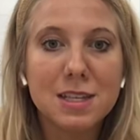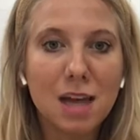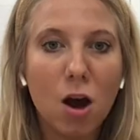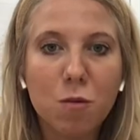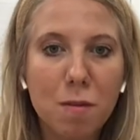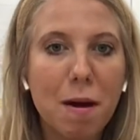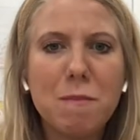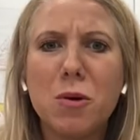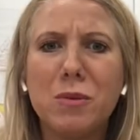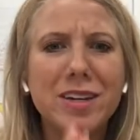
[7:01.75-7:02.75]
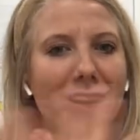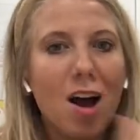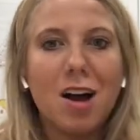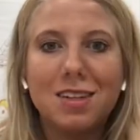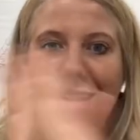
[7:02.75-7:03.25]
So remember, we
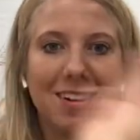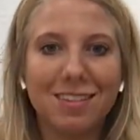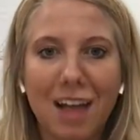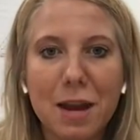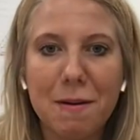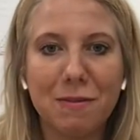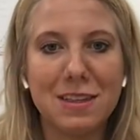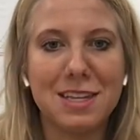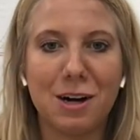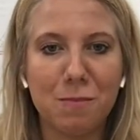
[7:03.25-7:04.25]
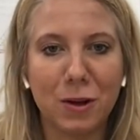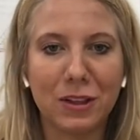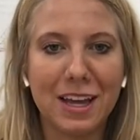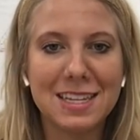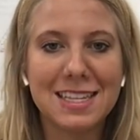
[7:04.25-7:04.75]
talked a lot about this in our
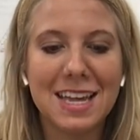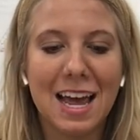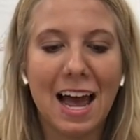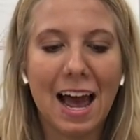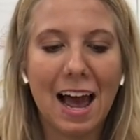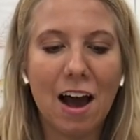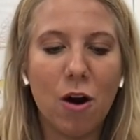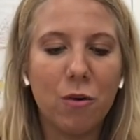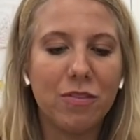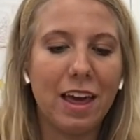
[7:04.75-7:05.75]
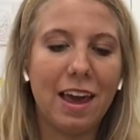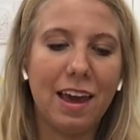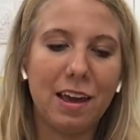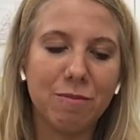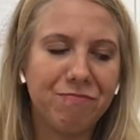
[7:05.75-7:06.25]
booklets, how
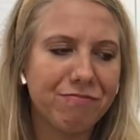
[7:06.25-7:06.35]
they